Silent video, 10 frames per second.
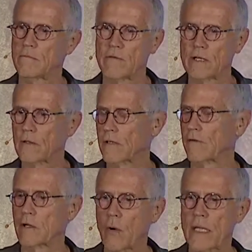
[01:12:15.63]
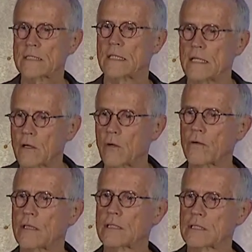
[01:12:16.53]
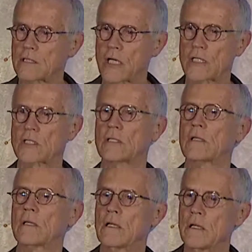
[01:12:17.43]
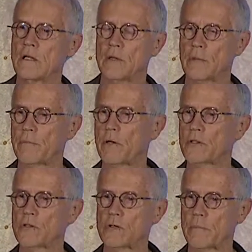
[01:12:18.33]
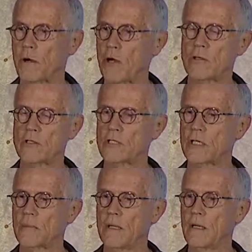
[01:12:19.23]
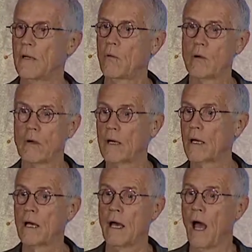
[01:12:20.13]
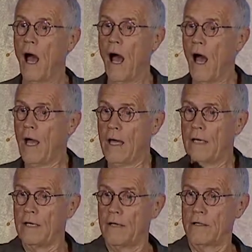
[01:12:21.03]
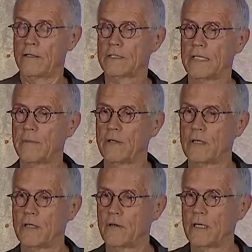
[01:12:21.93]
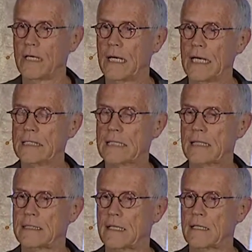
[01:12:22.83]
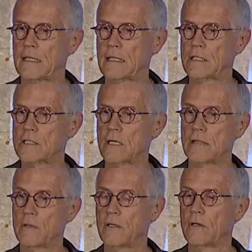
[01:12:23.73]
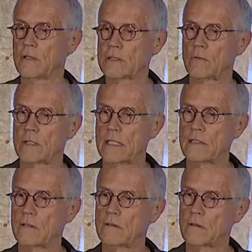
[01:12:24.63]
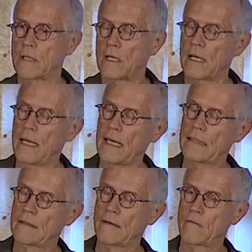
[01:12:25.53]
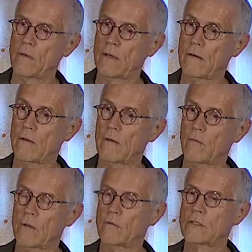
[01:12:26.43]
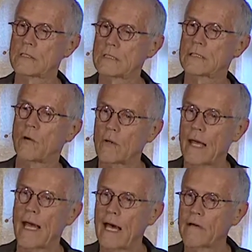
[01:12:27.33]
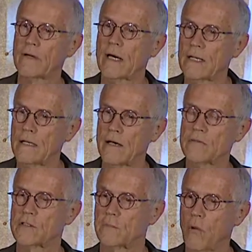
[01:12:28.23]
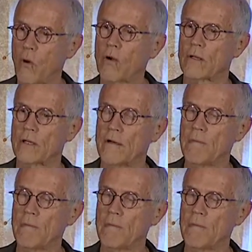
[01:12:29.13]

re- the request, the inquiry, the suggestion, the proposal, the partnership. We're going, Here, here's the number, you know. And it's like a deli at lunchtime, you know, so we'll get to you and we, we, we just don't have enough support